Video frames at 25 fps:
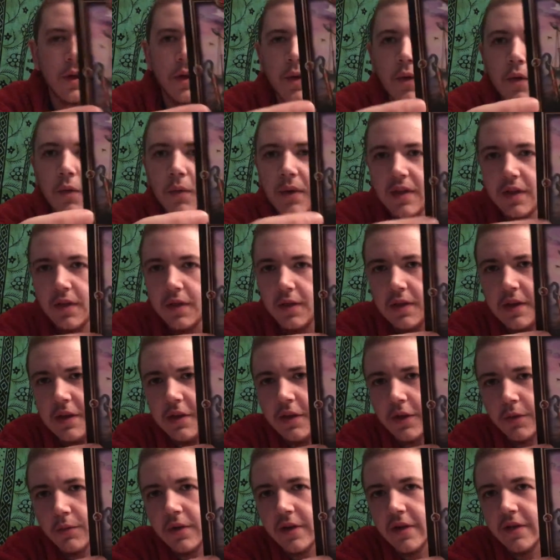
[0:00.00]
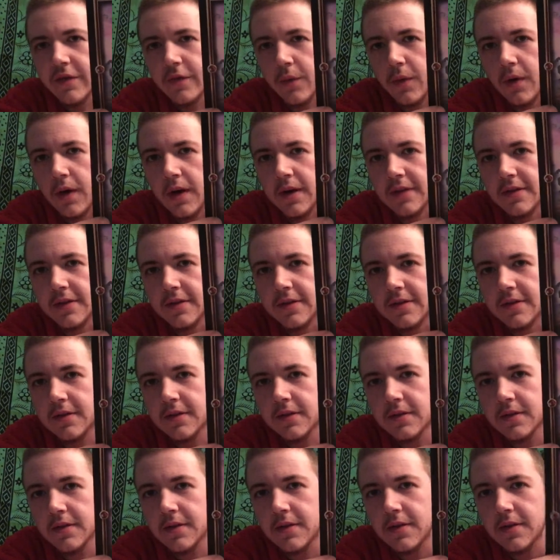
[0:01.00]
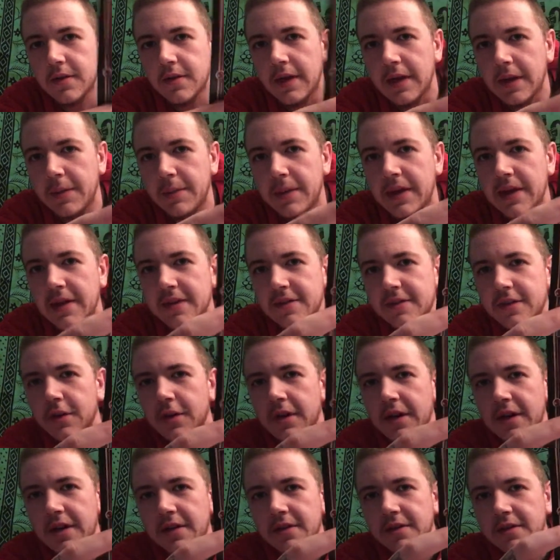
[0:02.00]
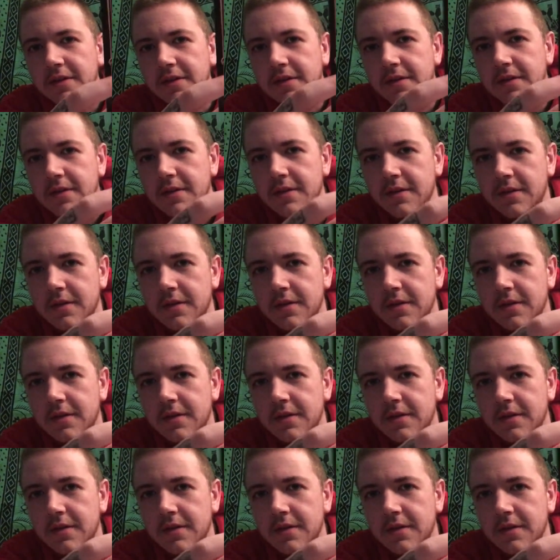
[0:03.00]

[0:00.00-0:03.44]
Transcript: with the Three of Wands, like, because there is